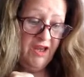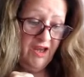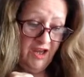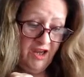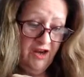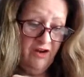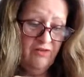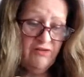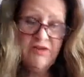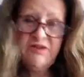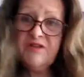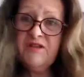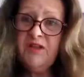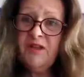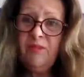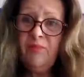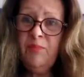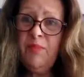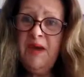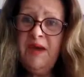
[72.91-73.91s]
Here is
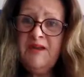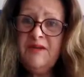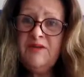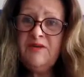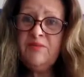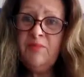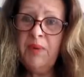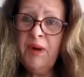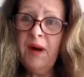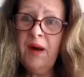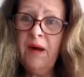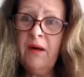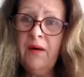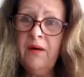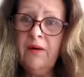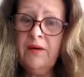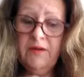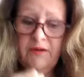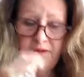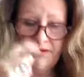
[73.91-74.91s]
the best
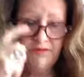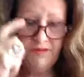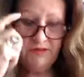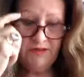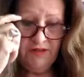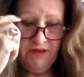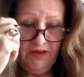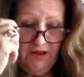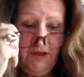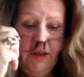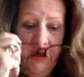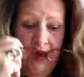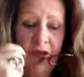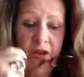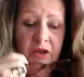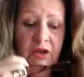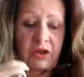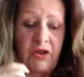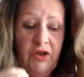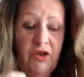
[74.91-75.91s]
part,
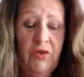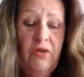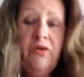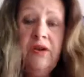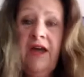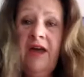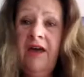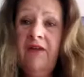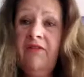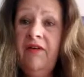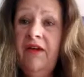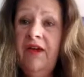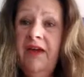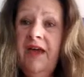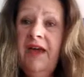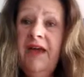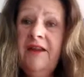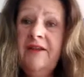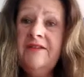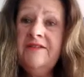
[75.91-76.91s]
you'd have a
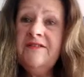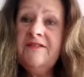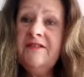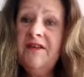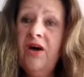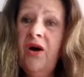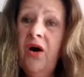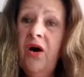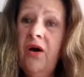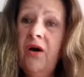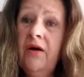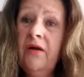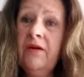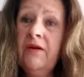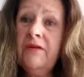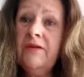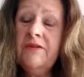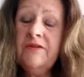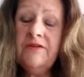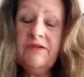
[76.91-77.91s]
head
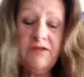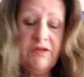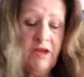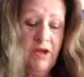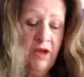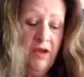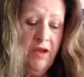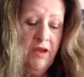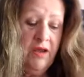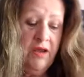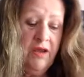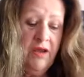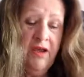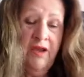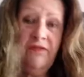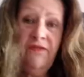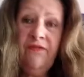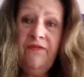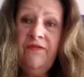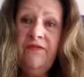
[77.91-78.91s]
start
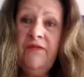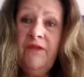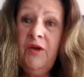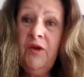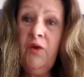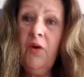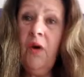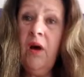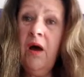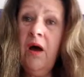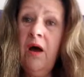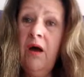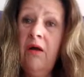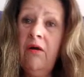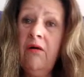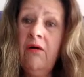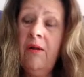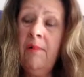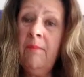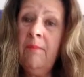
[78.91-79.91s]
if you
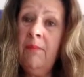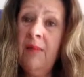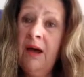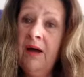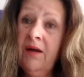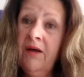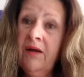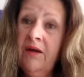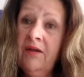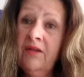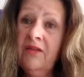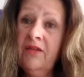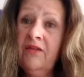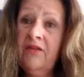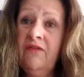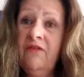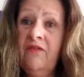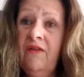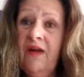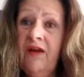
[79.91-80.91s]
are among
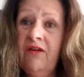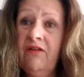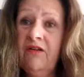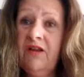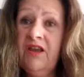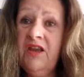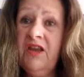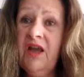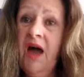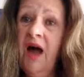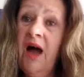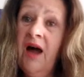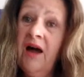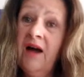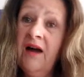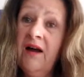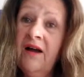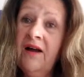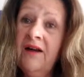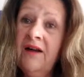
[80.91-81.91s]
the very
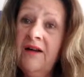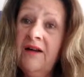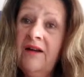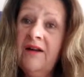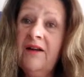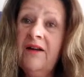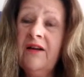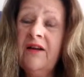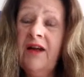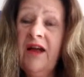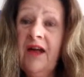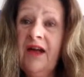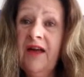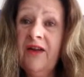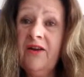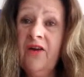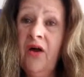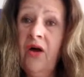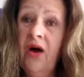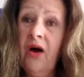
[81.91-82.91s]
young
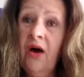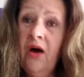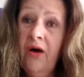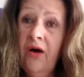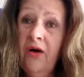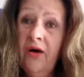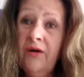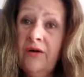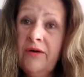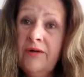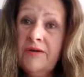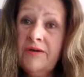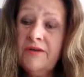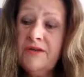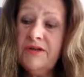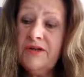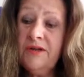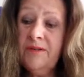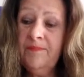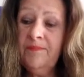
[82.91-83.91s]
at
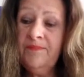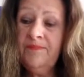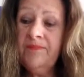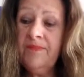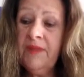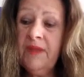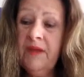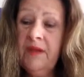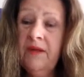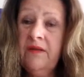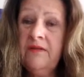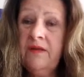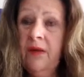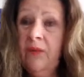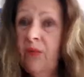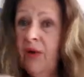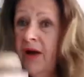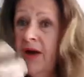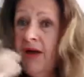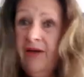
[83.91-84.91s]
heart. So
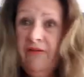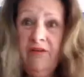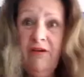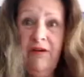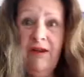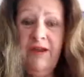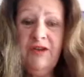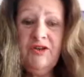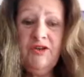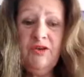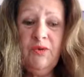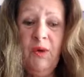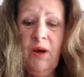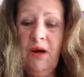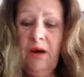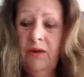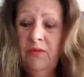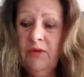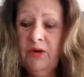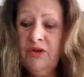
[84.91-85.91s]
whatever age you
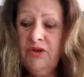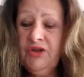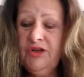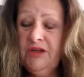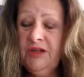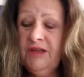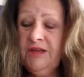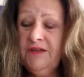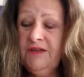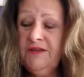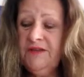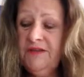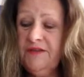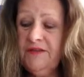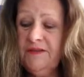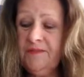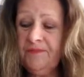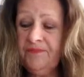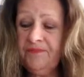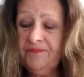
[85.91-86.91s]
are watching
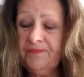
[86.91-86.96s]
this,